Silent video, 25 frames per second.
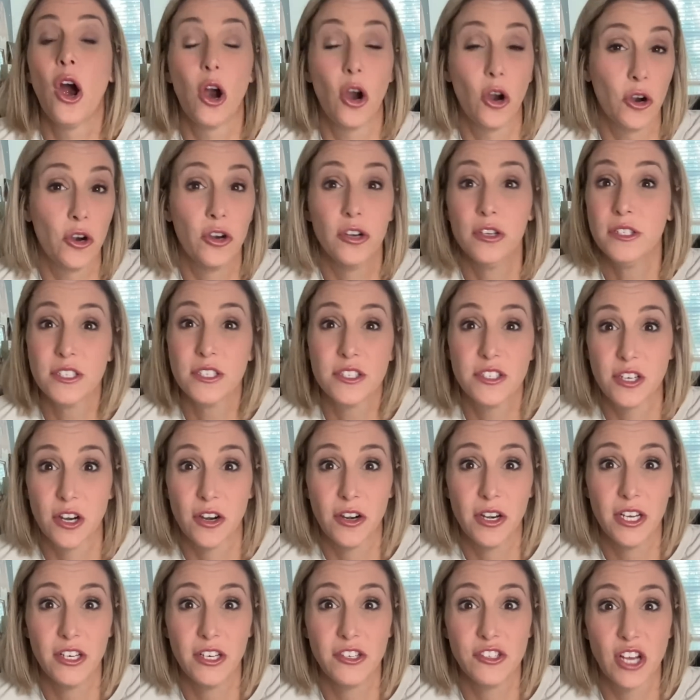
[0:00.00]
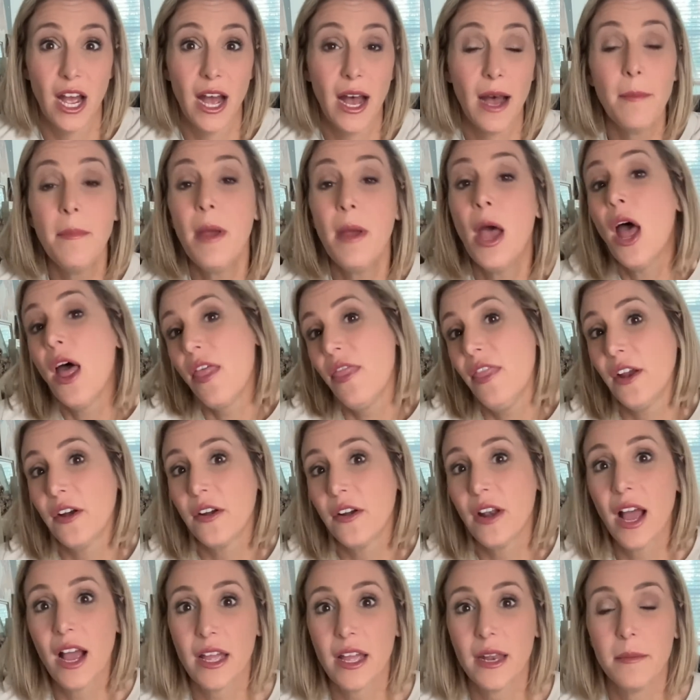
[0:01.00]
earn the starting job, they're
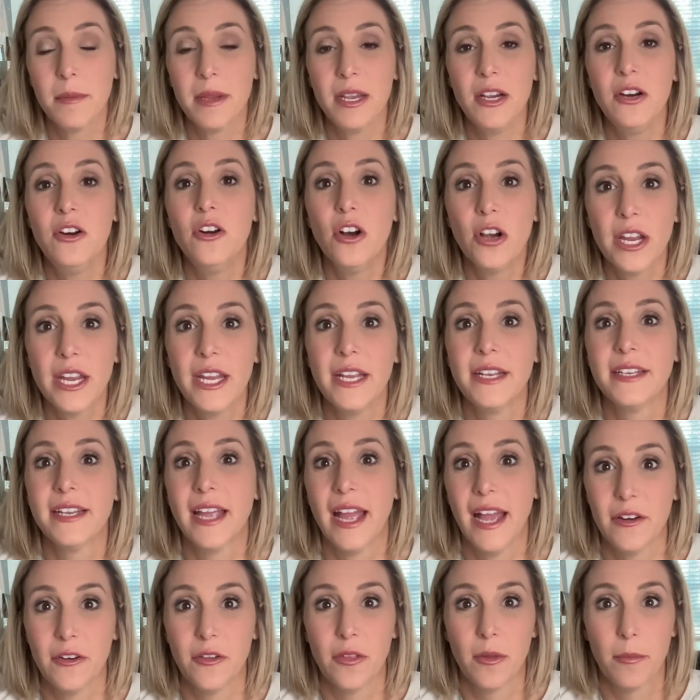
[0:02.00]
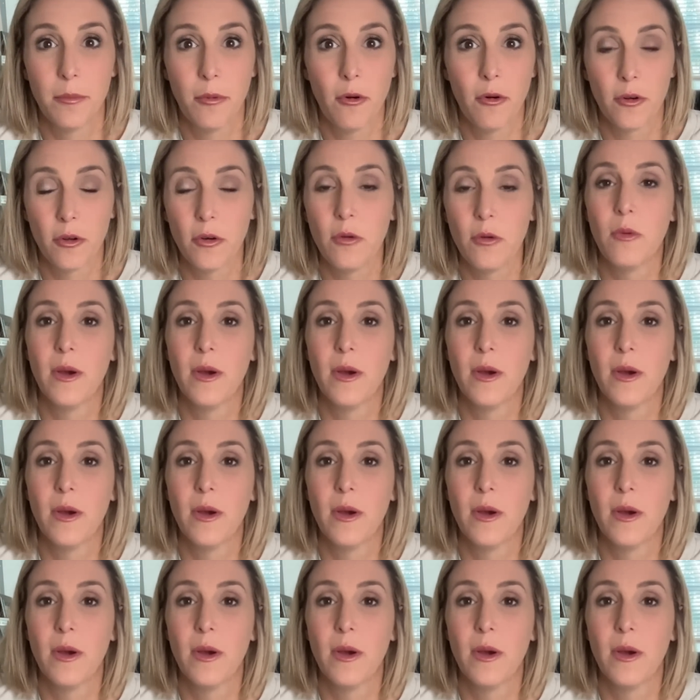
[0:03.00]
not going to be looking to enter the portal